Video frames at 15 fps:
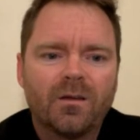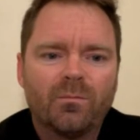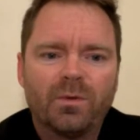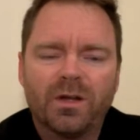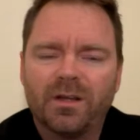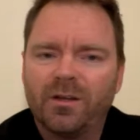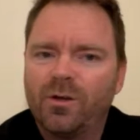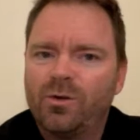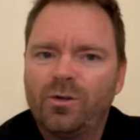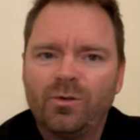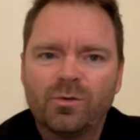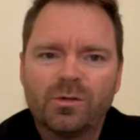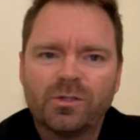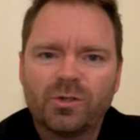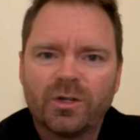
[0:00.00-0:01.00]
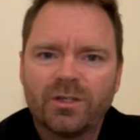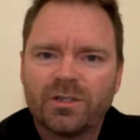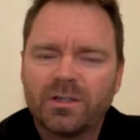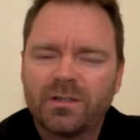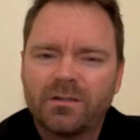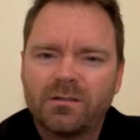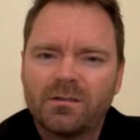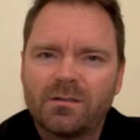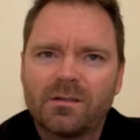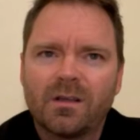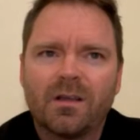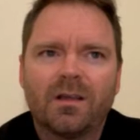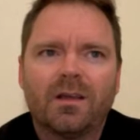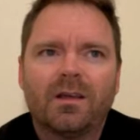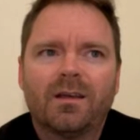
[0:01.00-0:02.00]
But no new restrictions.
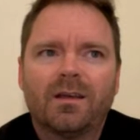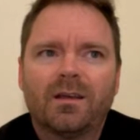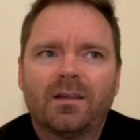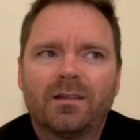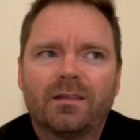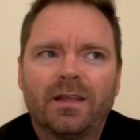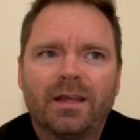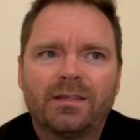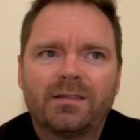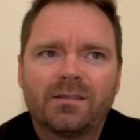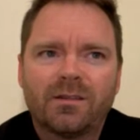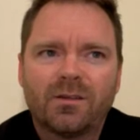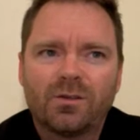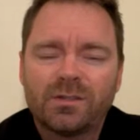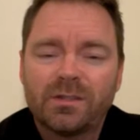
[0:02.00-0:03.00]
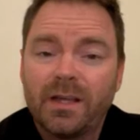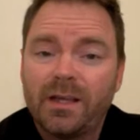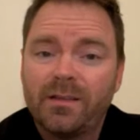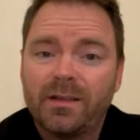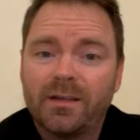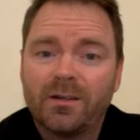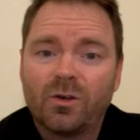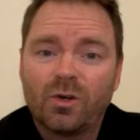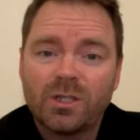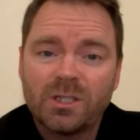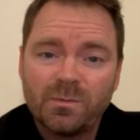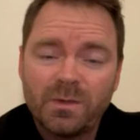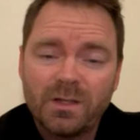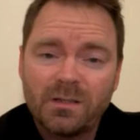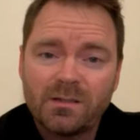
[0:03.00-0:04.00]
They still say that
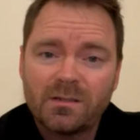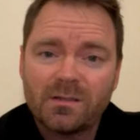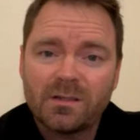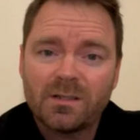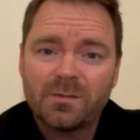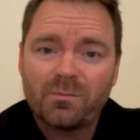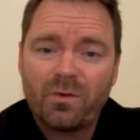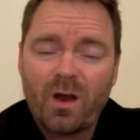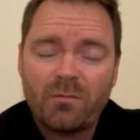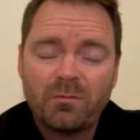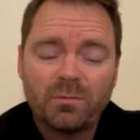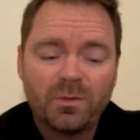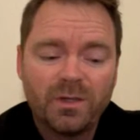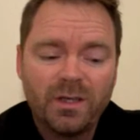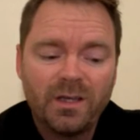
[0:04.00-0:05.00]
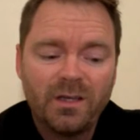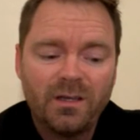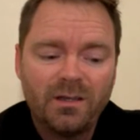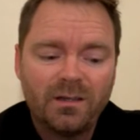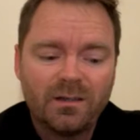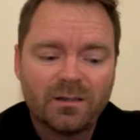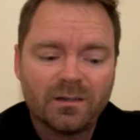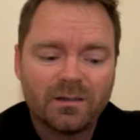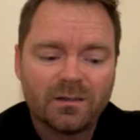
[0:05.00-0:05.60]
Christmas is probably,